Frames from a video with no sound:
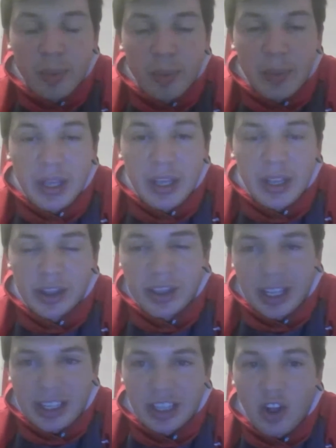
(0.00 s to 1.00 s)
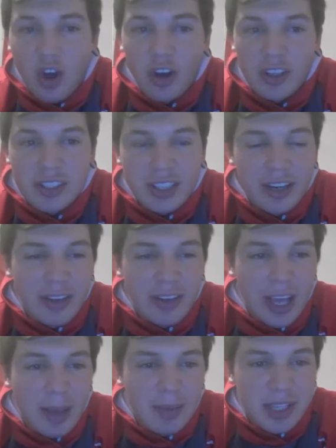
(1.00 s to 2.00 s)
big, the long slate of
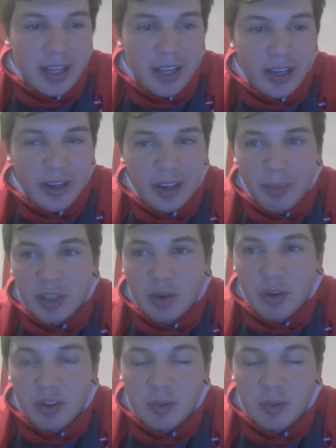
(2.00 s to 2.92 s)
games that the Big 12